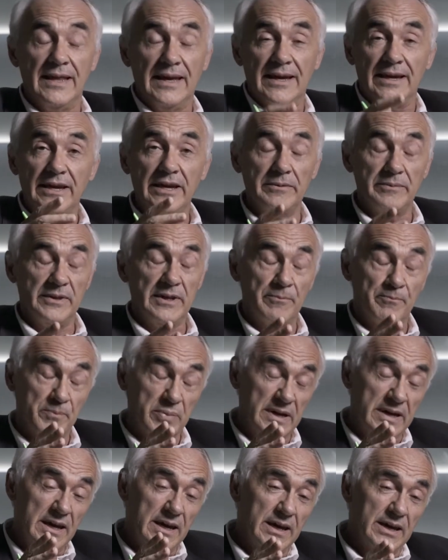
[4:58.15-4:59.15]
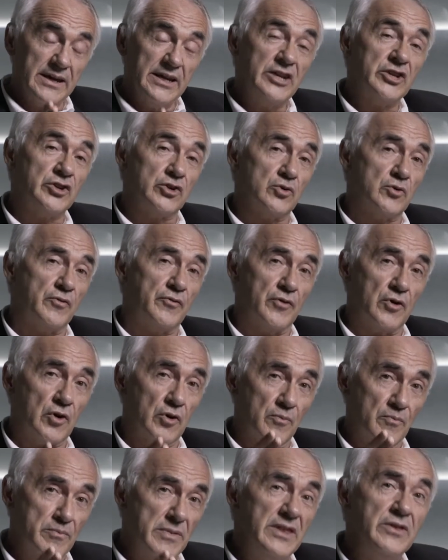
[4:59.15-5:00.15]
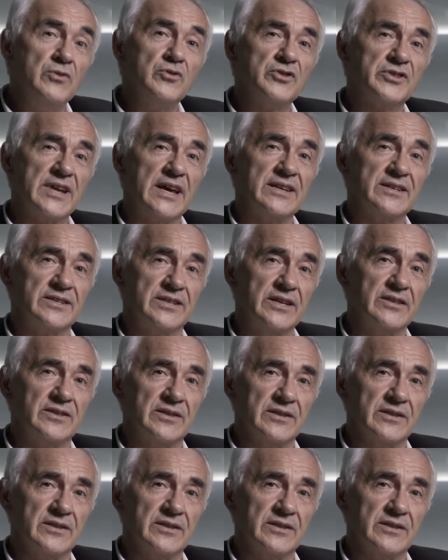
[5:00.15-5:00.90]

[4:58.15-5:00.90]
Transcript: The key issue for medium-sized